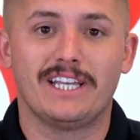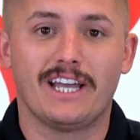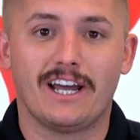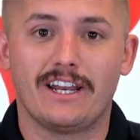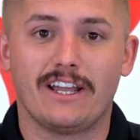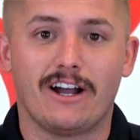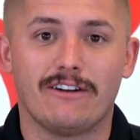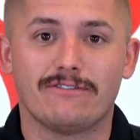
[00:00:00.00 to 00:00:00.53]

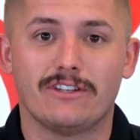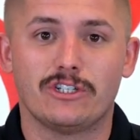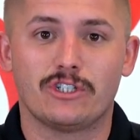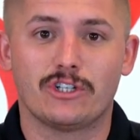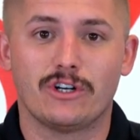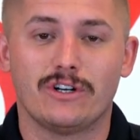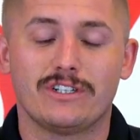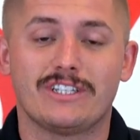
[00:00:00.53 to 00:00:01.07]
cutting off the
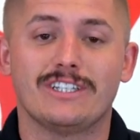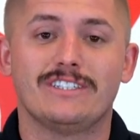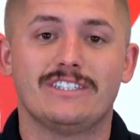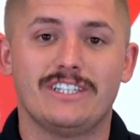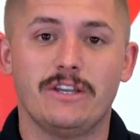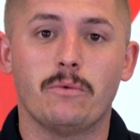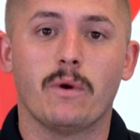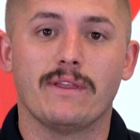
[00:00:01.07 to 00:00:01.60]
shirt to
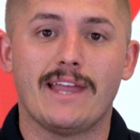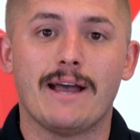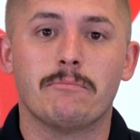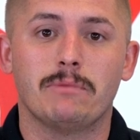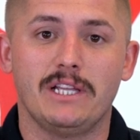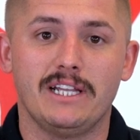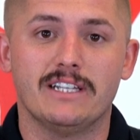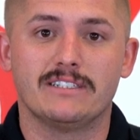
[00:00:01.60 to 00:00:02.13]
see where
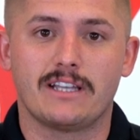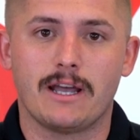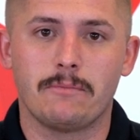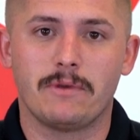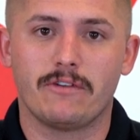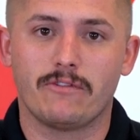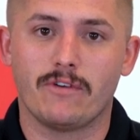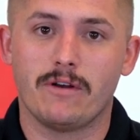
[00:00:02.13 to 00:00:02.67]
that bleed is
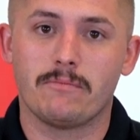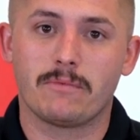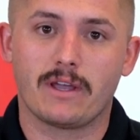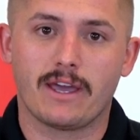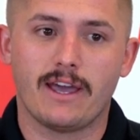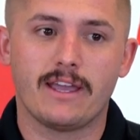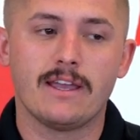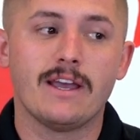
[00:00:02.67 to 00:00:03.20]
coming from,
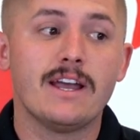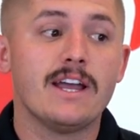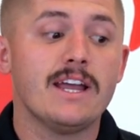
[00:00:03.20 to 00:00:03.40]
okay?